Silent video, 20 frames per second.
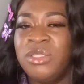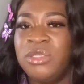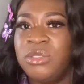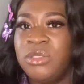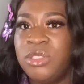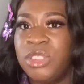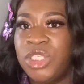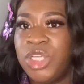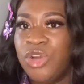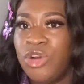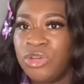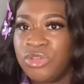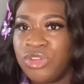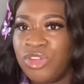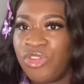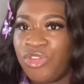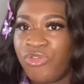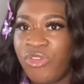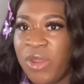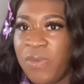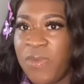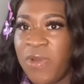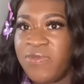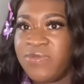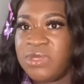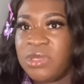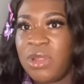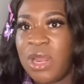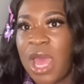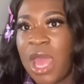she got to 3
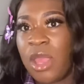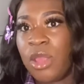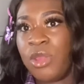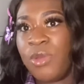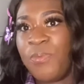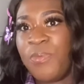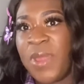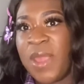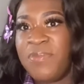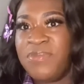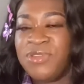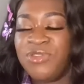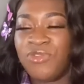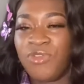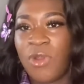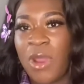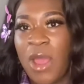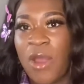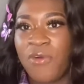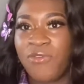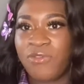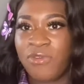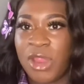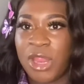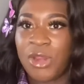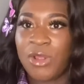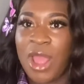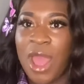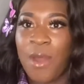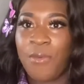months, so like babies grow out of
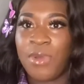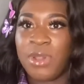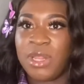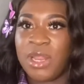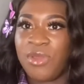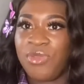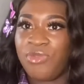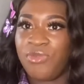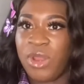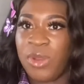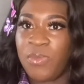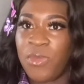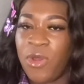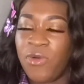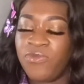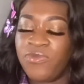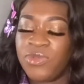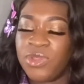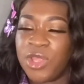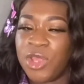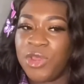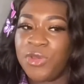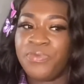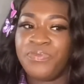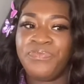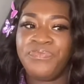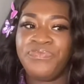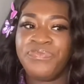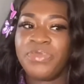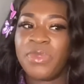cradle cap when they're 3 months. So
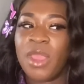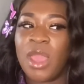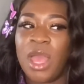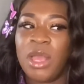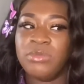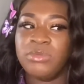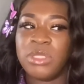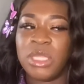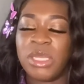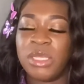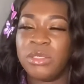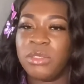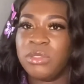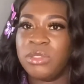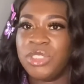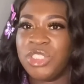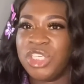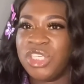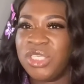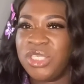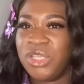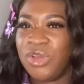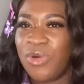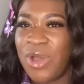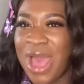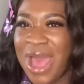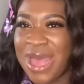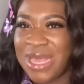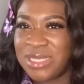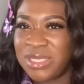I was like, she still
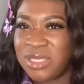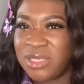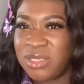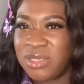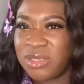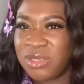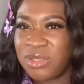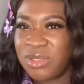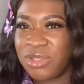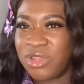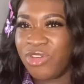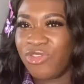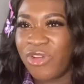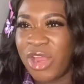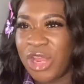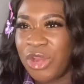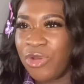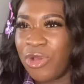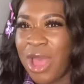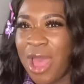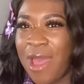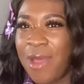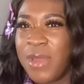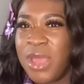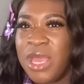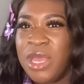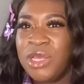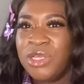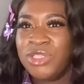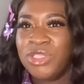has the cradle cap.
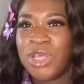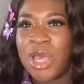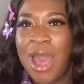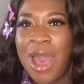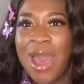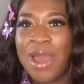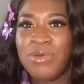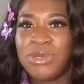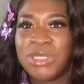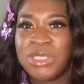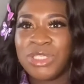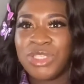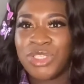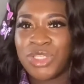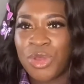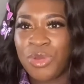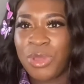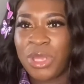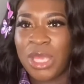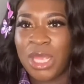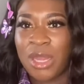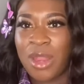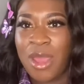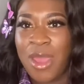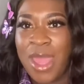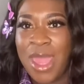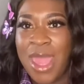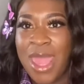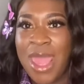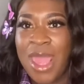So I was soaking
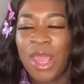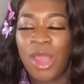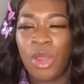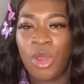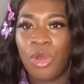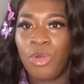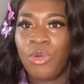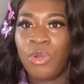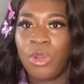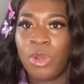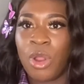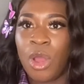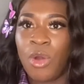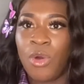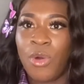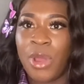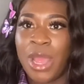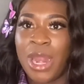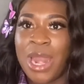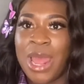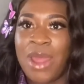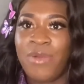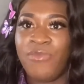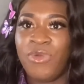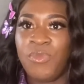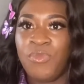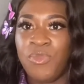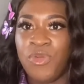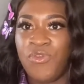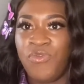her hair in coconut oil and
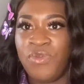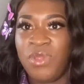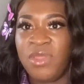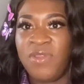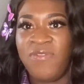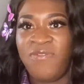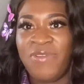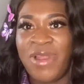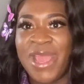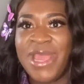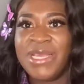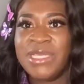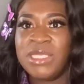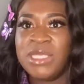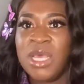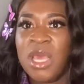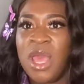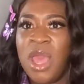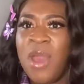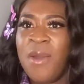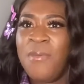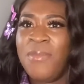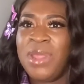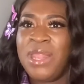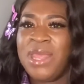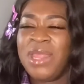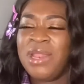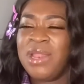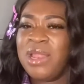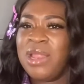removing the flakes. But
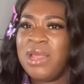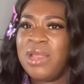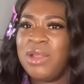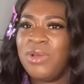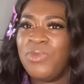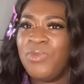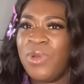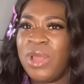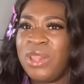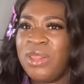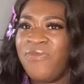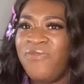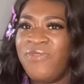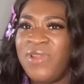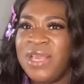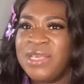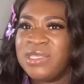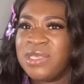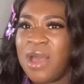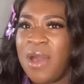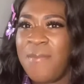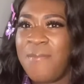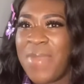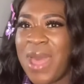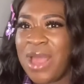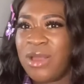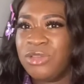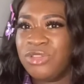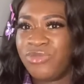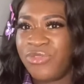then when the flakes come
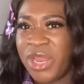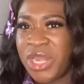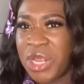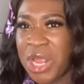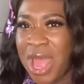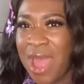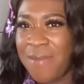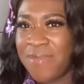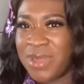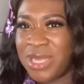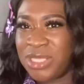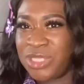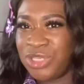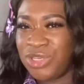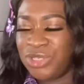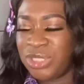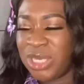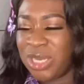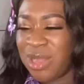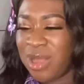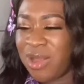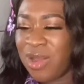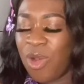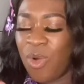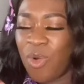back, because cradle cap is usually like